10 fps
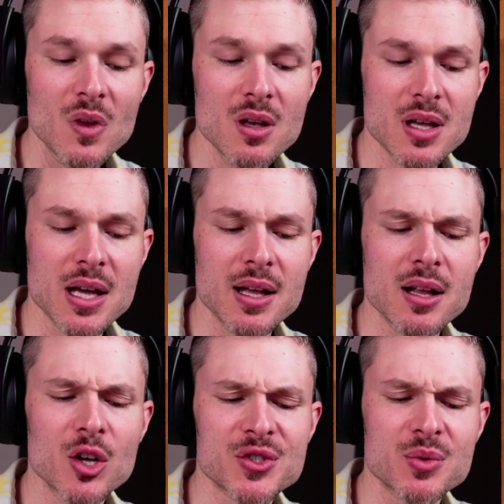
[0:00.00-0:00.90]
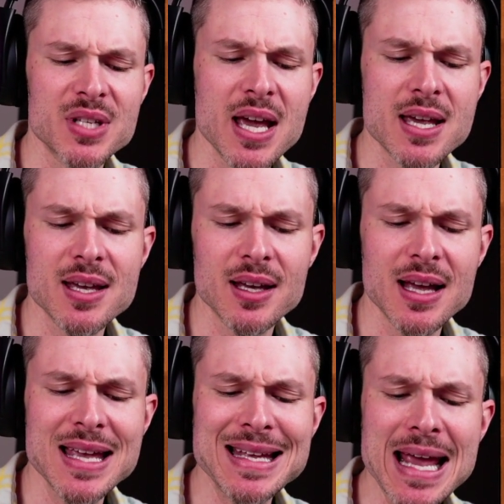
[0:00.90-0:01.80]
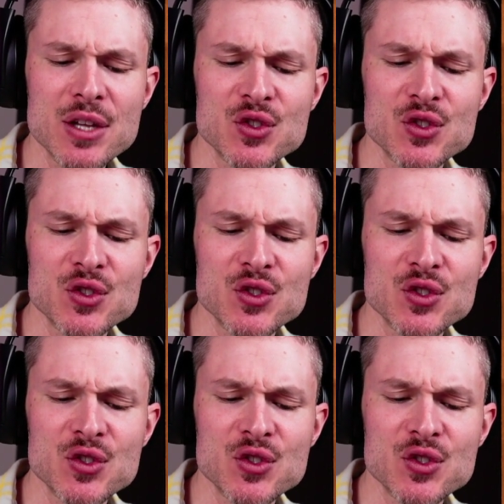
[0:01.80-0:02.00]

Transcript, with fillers: Uh, also taking uh, innate